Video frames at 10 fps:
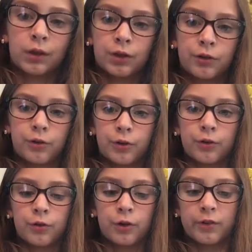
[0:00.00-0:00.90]
You're going
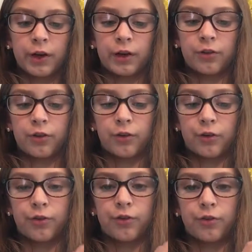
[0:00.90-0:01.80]
to go on the back. Sorry if
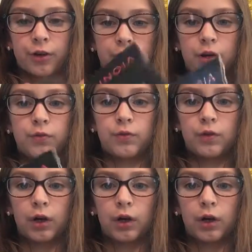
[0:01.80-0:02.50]
there's duct tape.